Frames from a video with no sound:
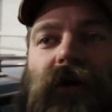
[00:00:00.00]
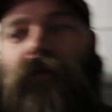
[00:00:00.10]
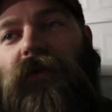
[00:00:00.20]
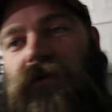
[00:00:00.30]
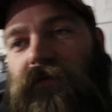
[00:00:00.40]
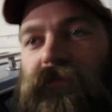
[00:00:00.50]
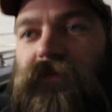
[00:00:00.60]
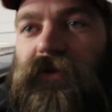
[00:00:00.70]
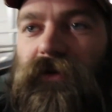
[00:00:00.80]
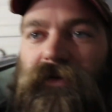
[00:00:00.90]
I'm gonna
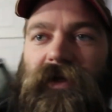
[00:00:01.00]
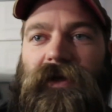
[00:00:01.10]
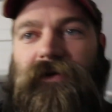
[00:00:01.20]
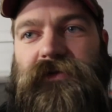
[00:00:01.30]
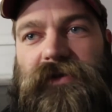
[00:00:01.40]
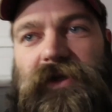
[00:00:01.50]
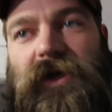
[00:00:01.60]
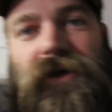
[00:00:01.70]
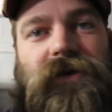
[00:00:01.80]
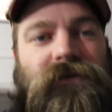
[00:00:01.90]
show you the
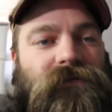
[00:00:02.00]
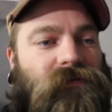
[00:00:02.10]
outside.